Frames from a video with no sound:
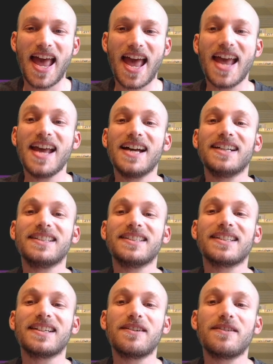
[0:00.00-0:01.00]

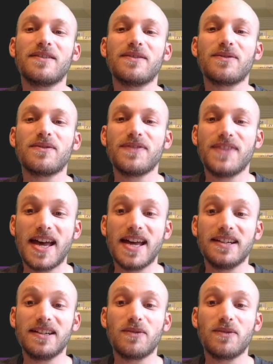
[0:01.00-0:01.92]
And then